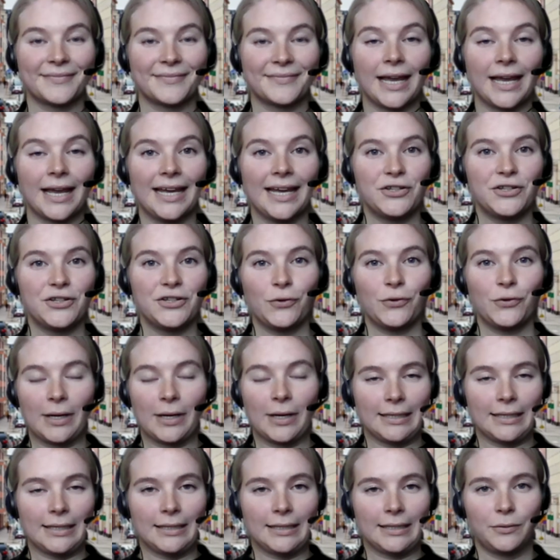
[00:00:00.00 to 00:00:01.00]
Hey,
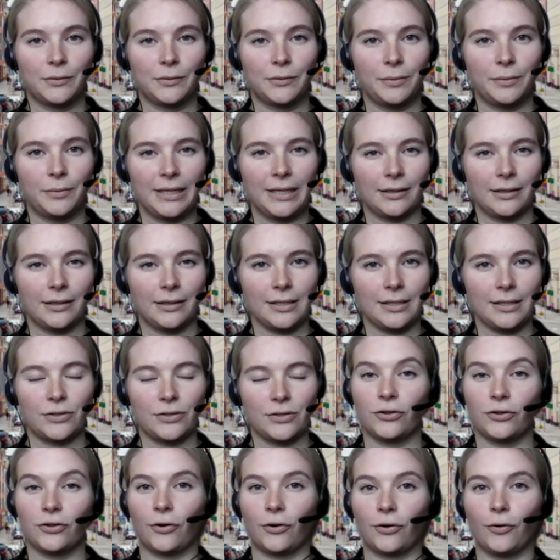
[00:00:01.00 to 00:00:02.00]
Julie, it would be nice
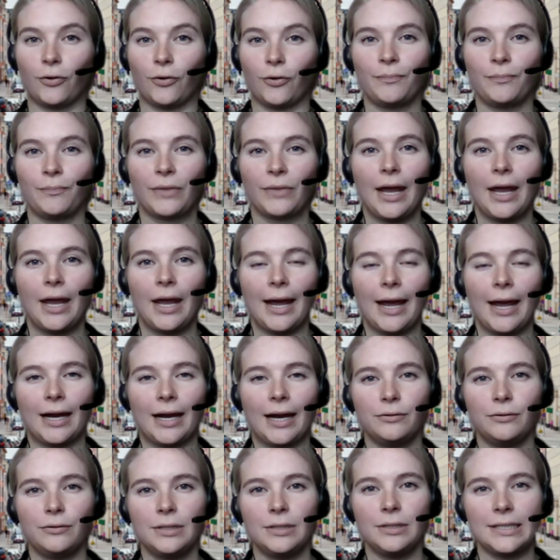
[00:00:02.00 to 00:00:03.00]
to know,
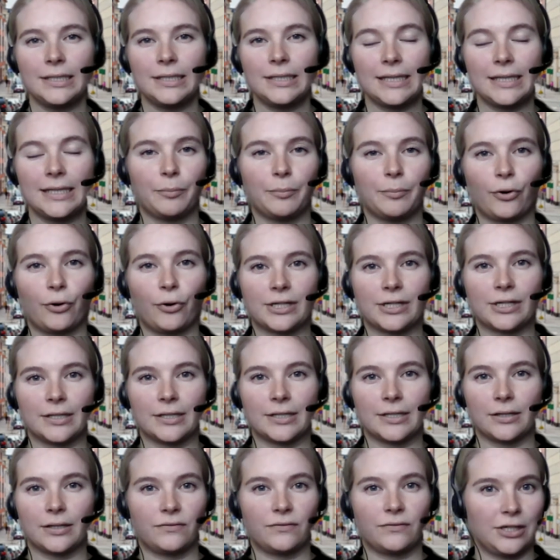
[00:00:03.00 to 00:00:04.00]
how does the
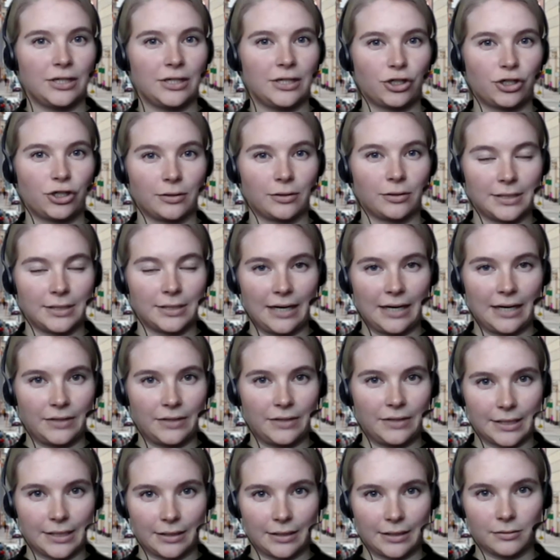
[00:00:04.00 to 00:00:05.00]
importance of digital safety
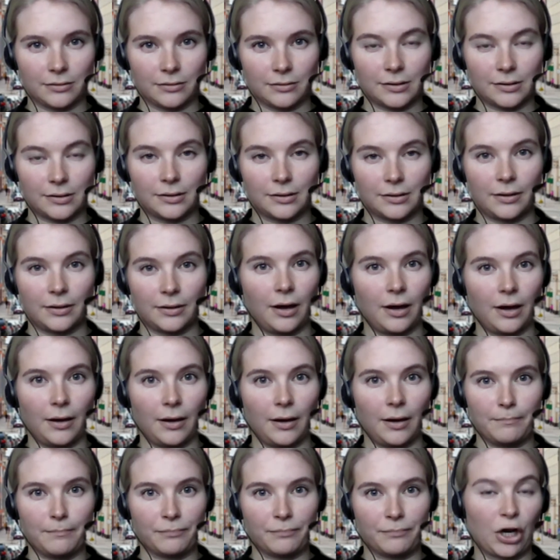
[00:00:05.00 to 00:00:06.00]
skills
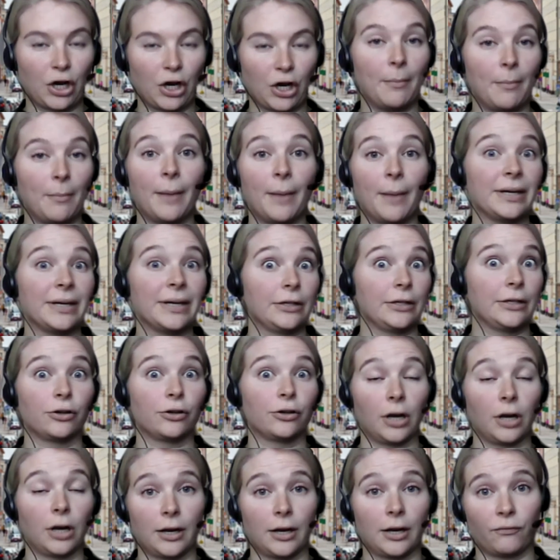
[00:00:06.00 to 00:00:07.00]
come up in
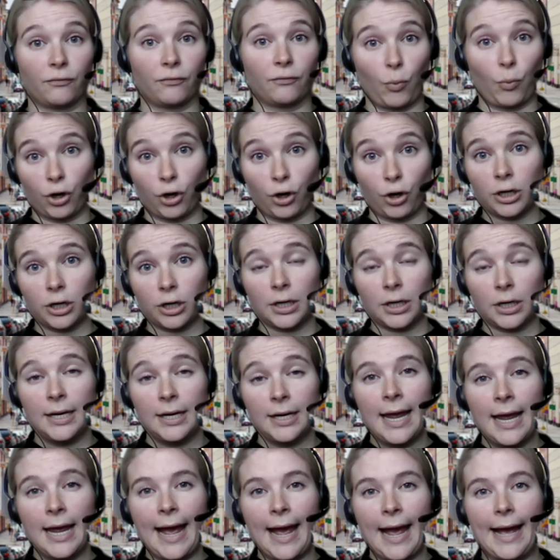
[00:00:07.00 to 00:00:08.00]
your line of work,
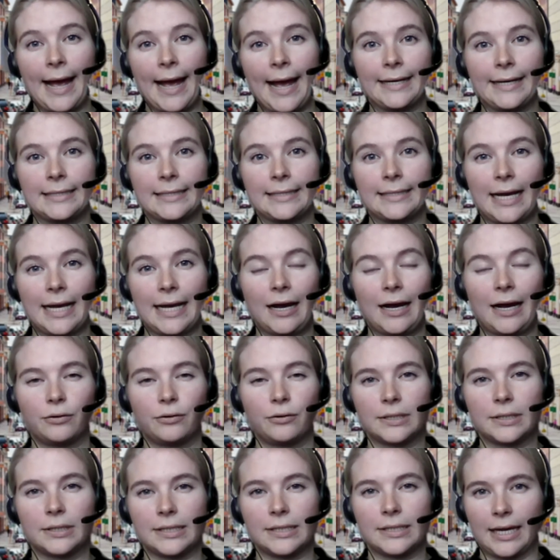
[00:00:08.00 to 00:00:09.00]
and
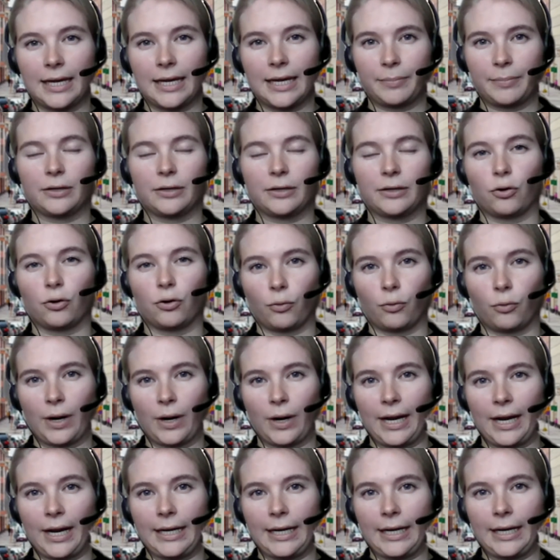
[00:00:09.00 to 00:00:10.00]
how does ECPAT
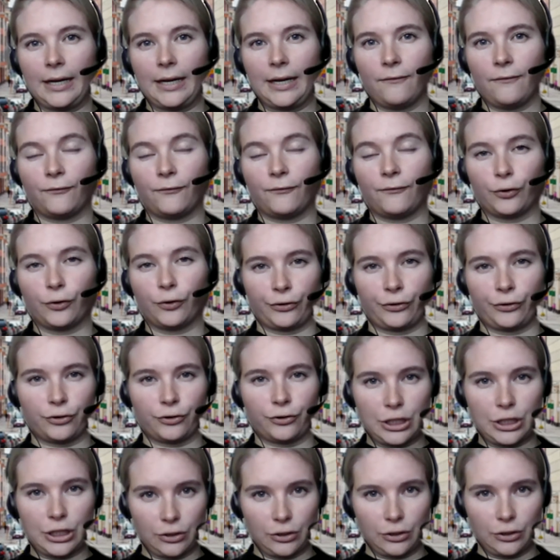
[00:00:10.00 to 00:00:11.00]
Norway
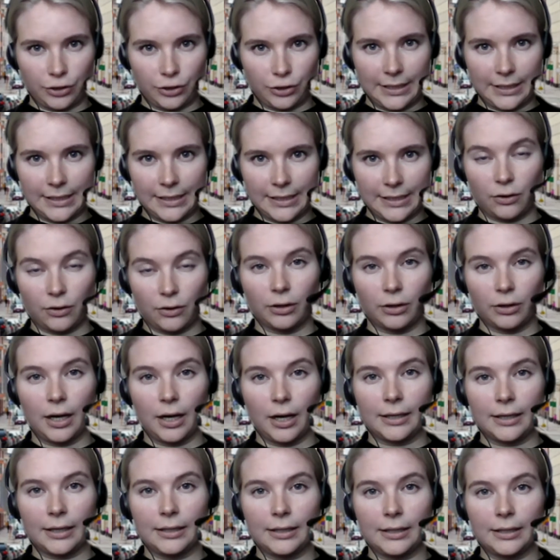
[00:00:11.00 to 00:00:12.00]
further children's
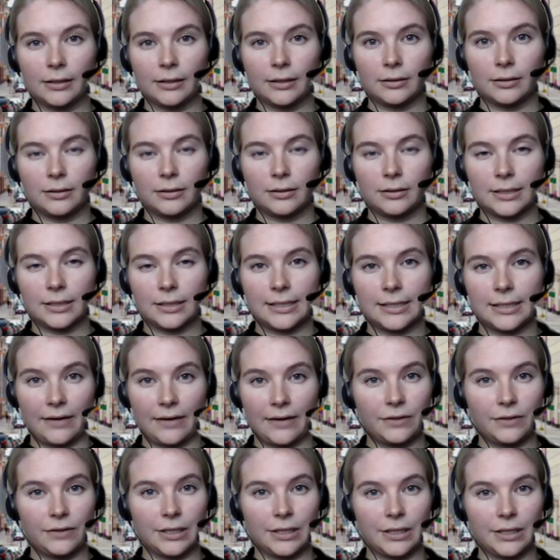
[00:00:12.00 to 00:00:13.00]
online
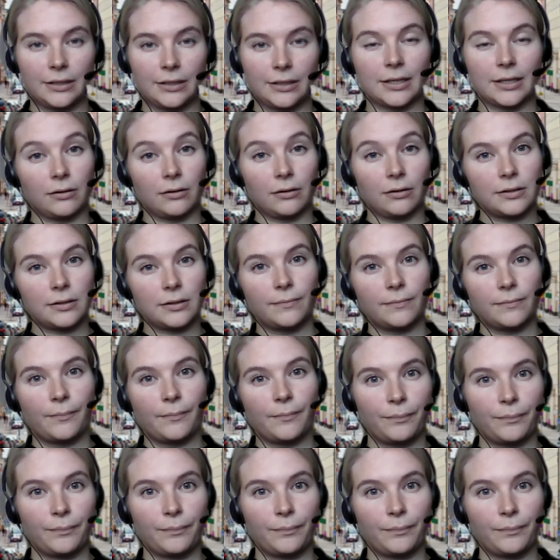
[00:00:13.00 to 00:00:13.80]
safety skills?